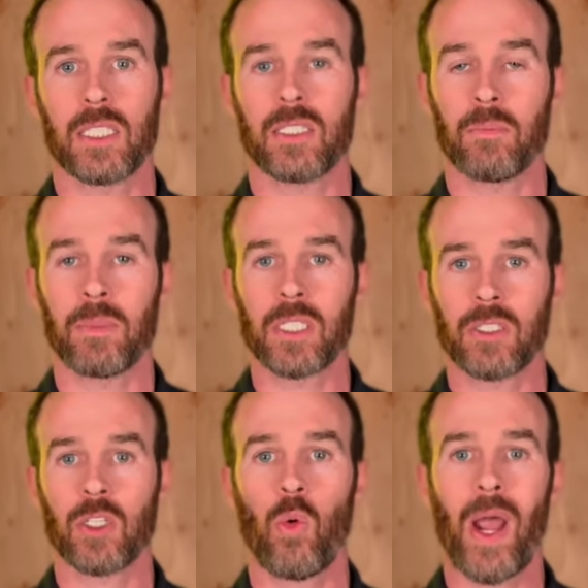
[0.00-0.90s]
system but
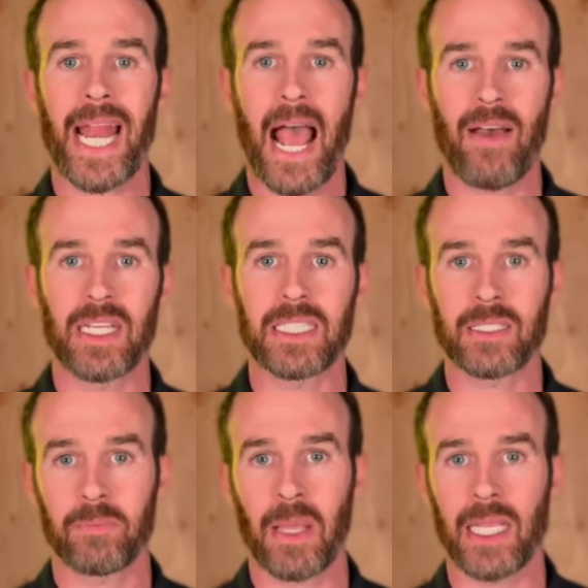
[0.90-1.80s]
doesn't quite have a
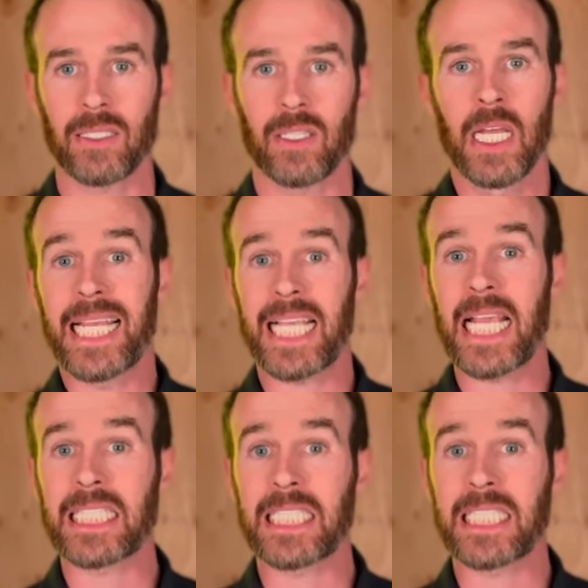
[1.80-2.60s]
space is a